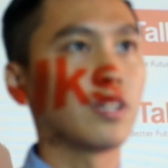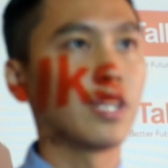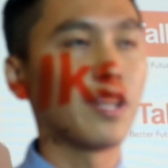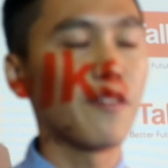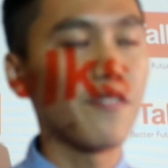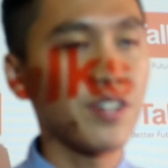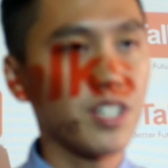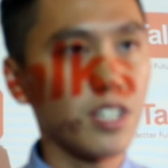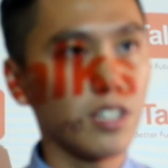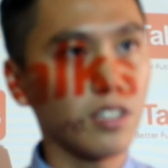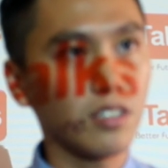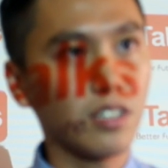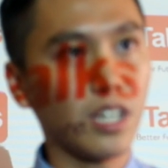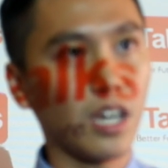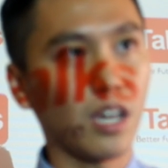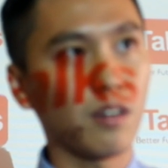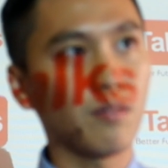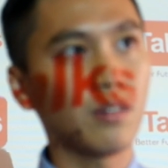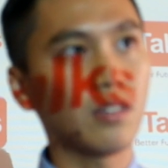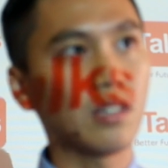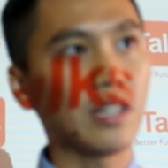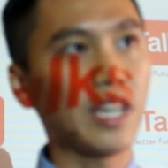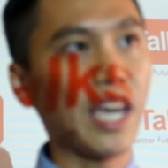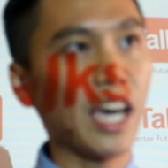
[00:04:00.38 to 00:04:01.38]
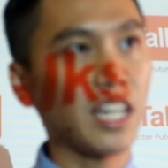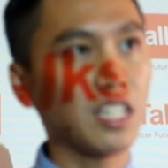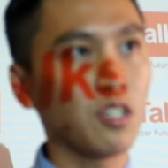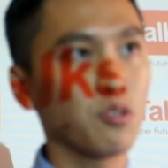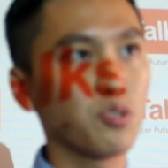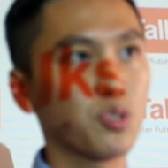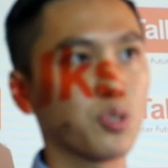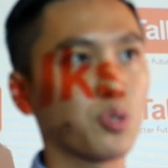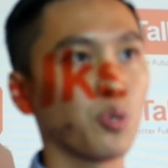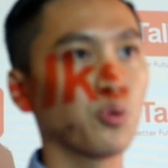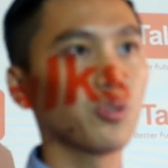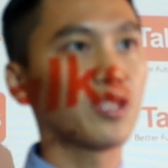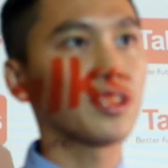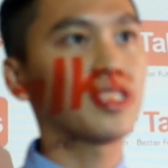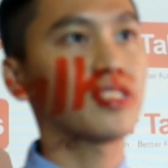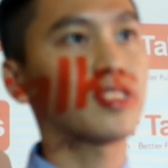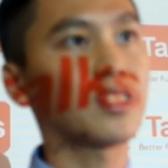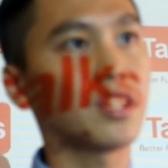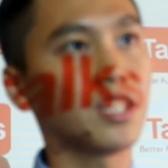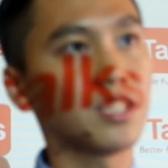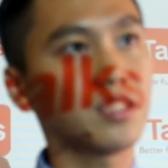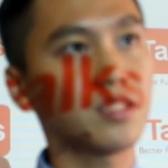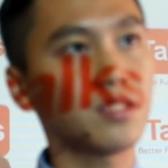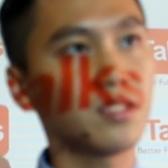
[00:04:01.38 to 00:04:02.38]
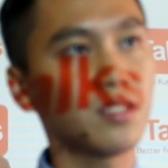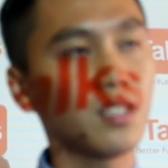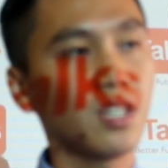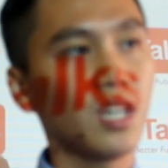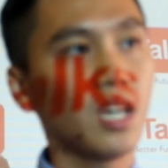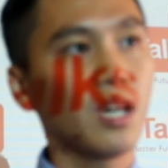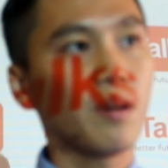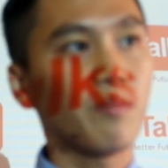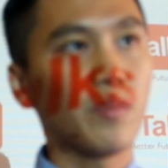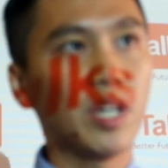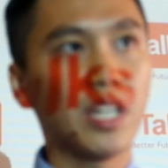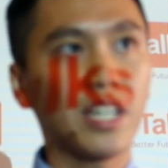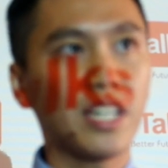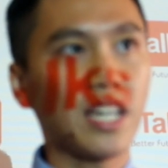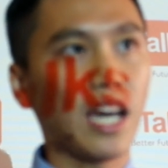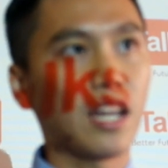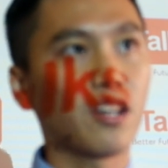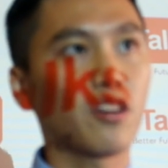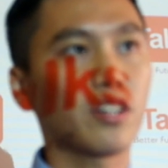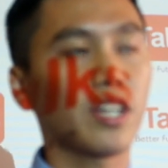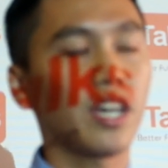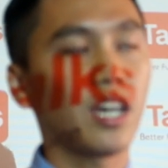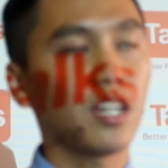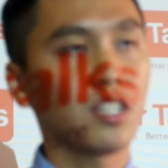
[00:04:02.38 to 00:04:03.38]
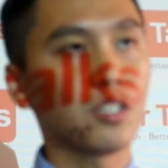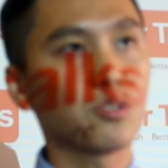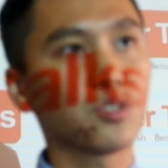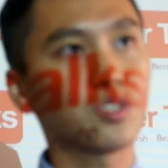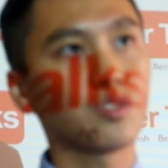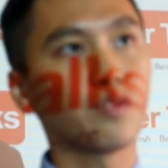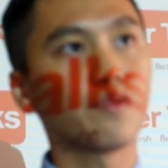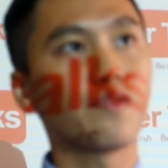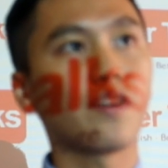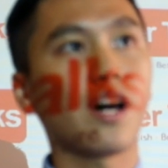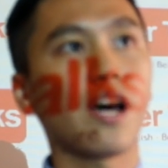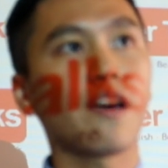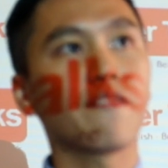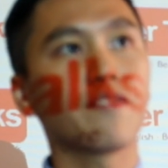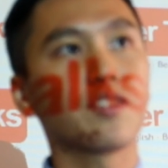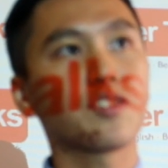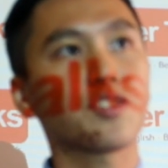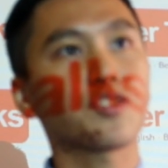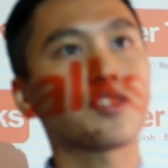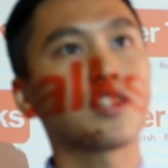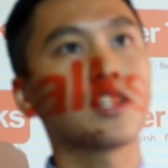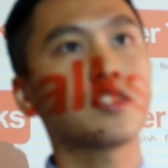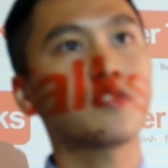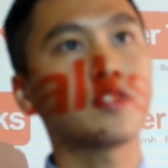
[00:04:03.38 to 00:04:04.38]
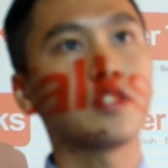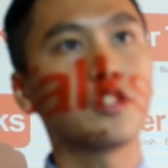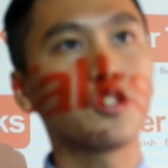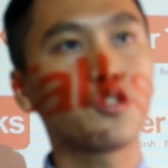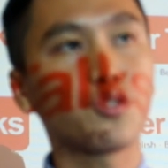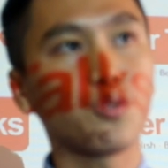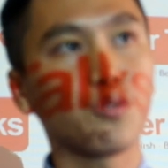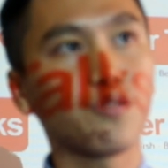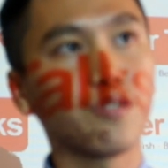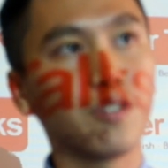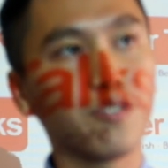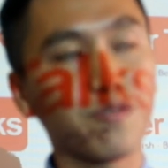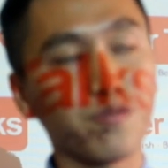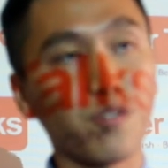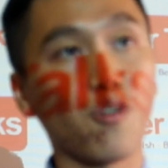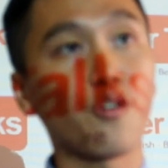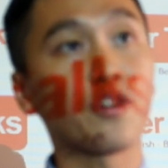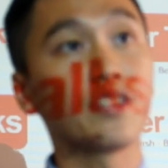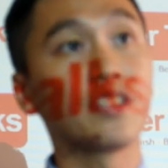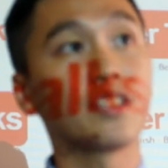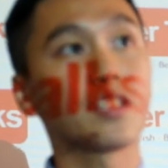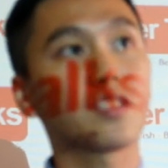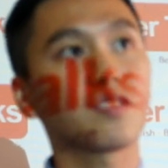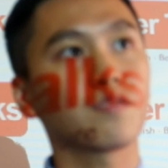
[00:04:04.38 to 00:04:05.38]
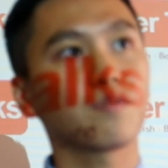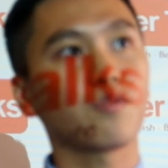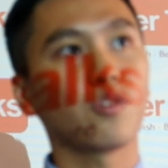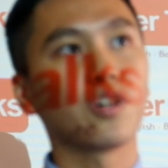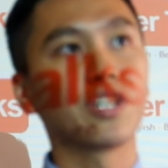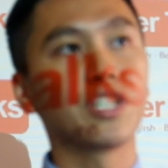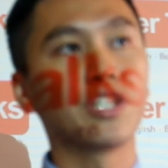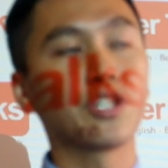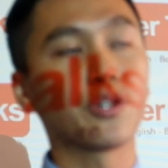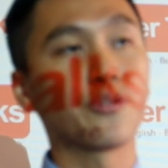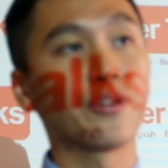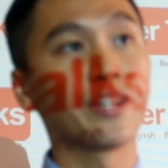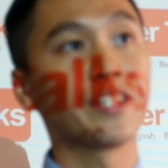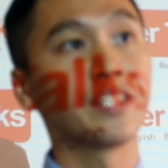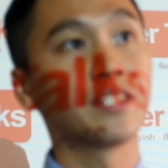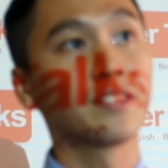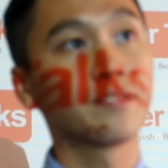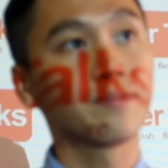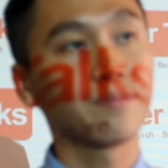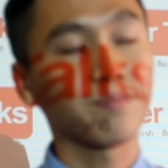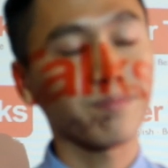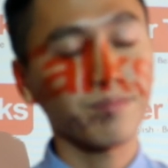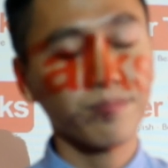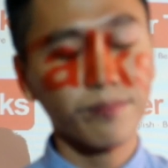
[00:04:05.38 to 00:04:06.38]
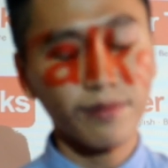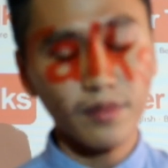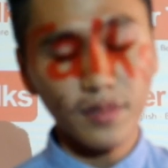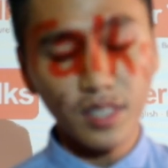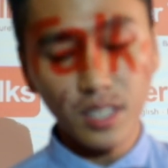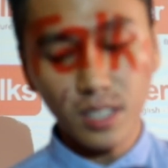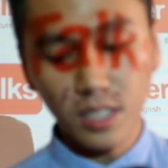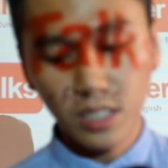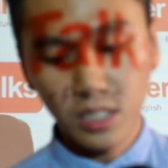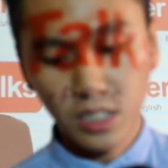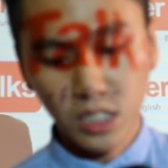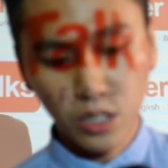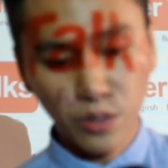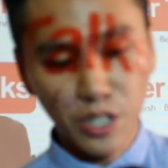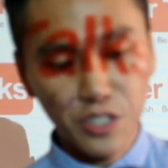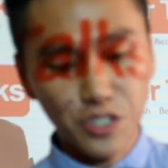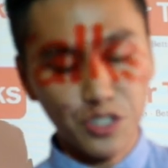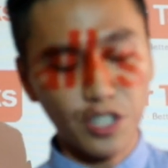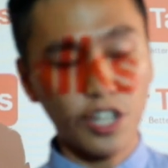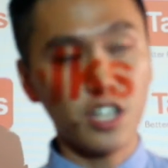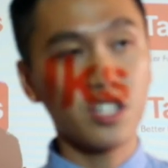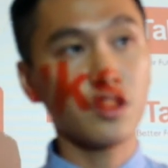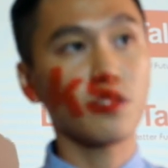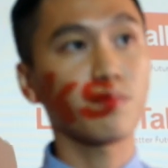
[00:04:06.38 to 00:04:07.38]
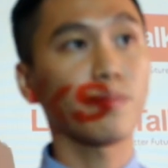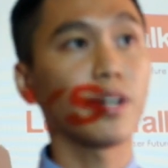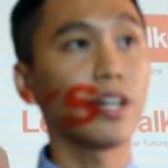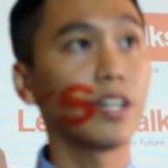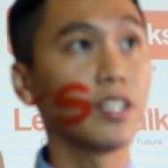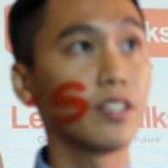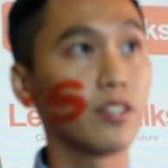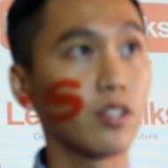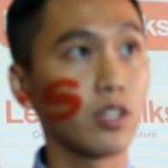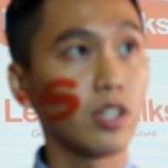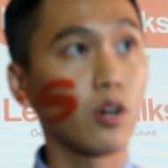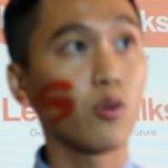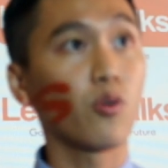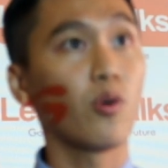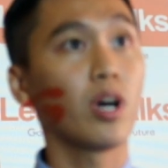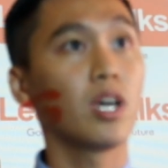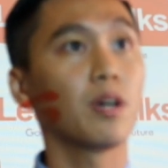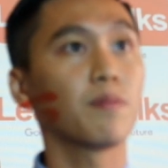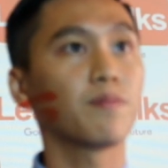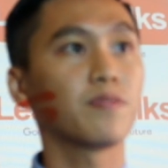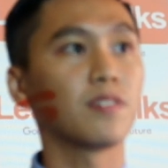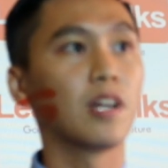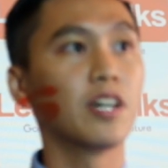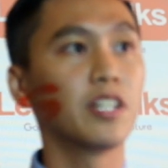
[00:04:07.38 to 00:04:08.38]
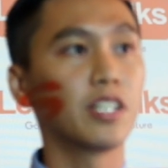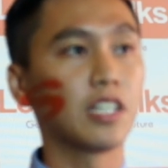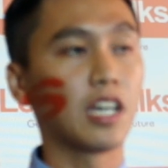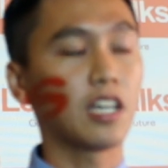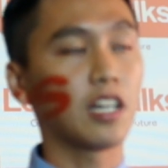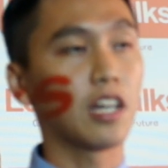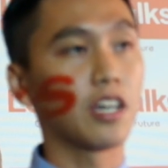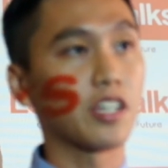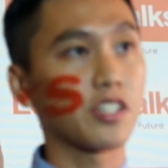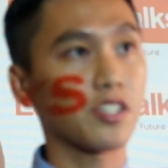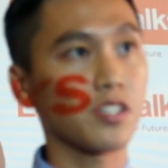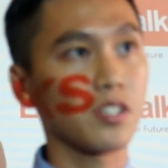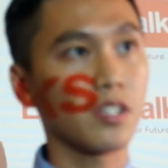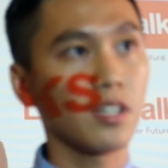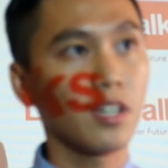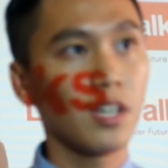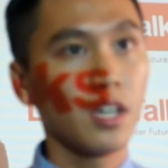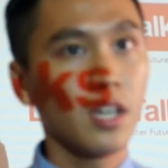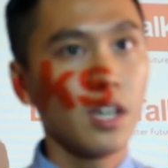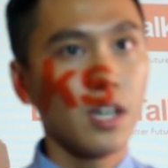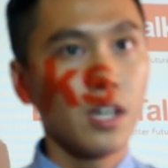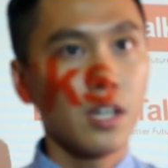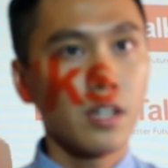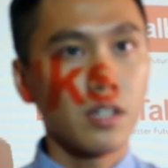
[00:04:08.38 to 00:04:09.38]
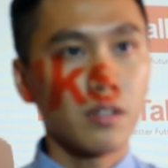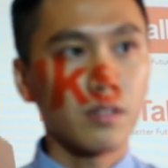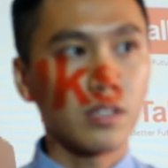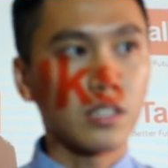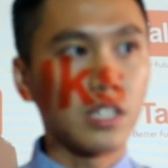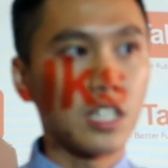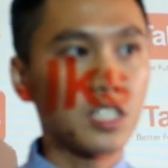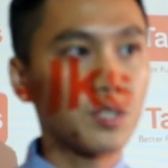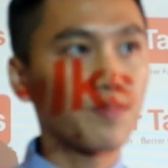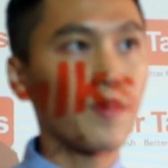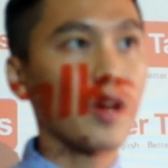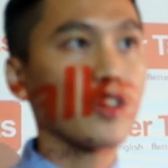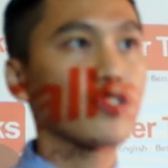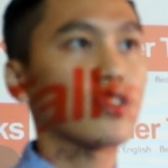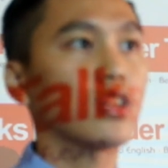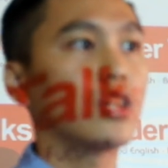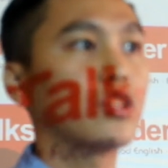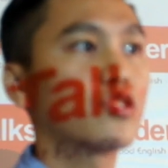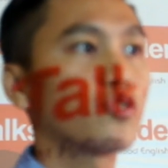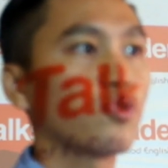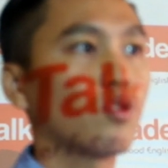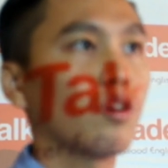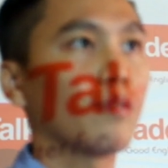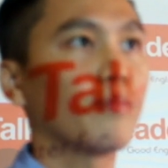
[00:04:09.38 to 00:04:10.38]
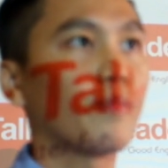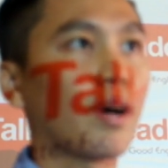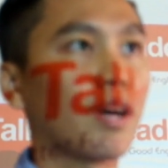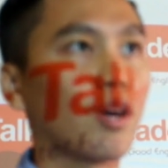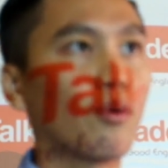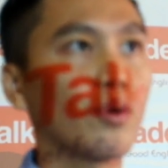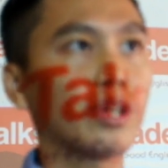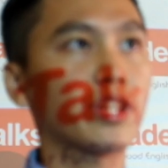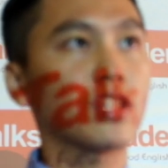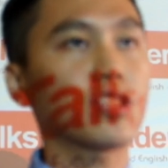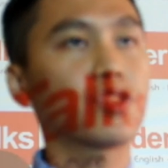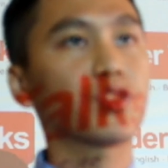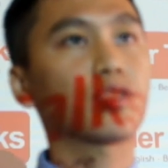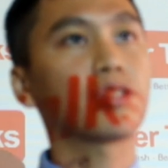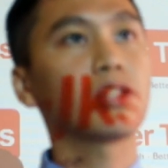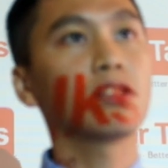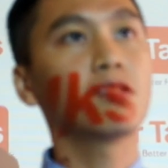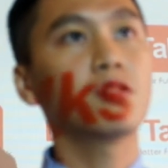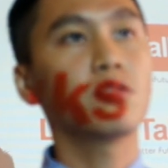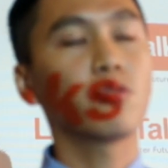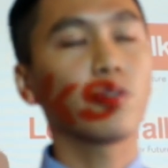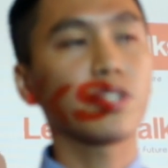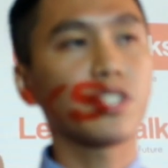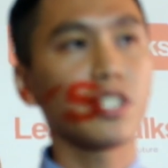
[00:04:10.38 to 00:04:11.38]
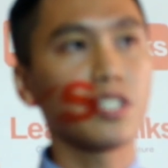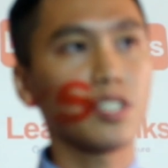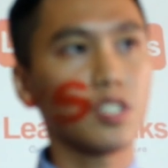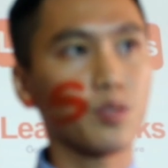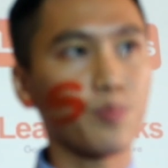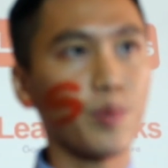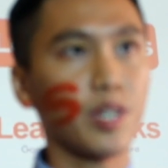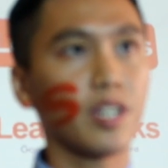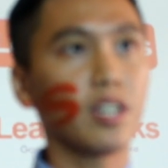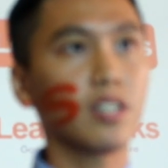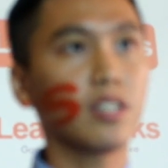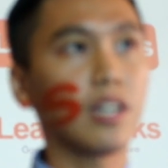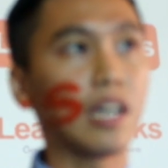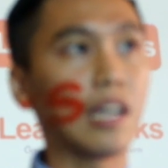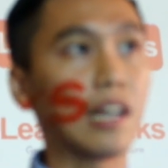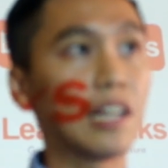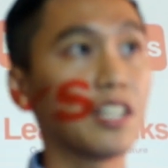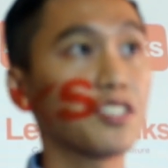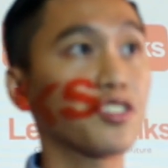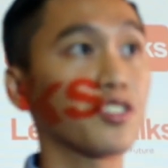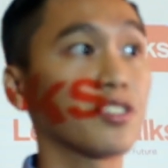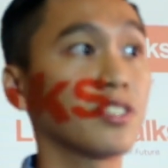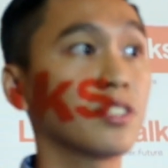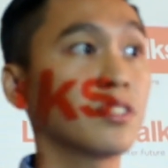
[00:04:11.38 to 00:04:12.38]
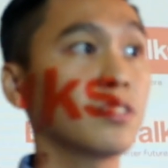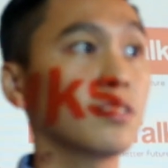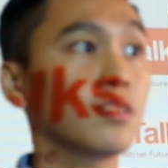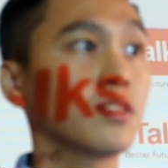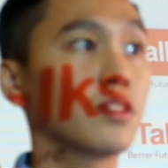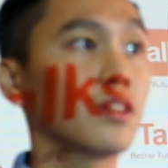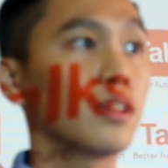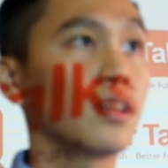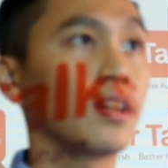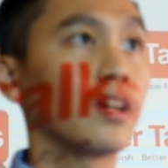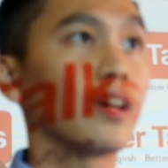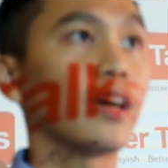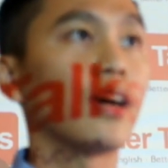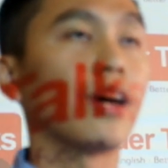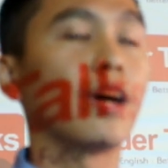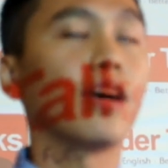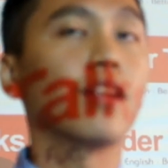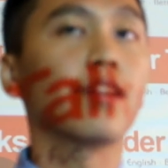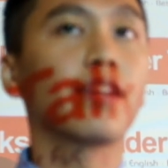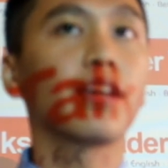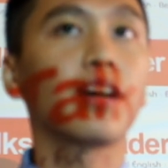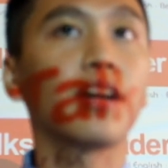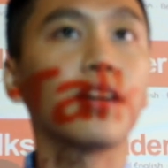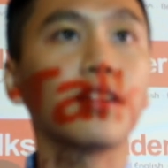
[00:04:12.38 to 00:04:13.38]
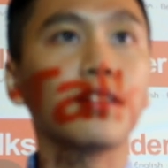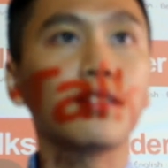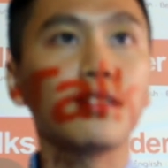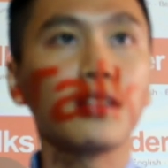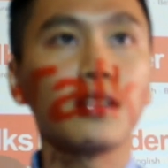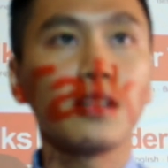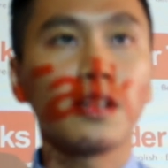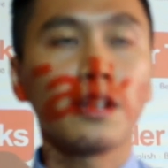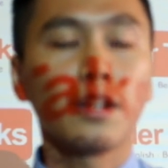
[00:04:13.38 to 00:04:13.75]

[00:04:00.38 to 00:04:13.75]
and everything can get you to the stress, but it cannot get you survive the stress in 4 years for a degree. So I changed the way of learning English, especially two of my weakest skills, which is speaking and listening. And then,